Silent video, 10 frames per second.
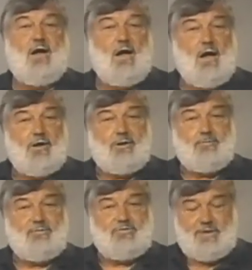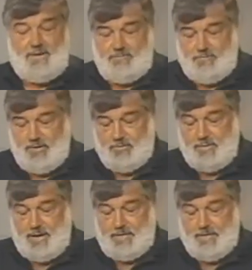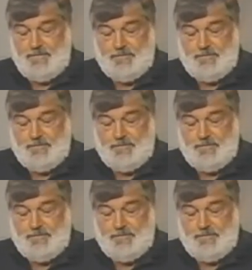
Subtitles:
100% fill rate.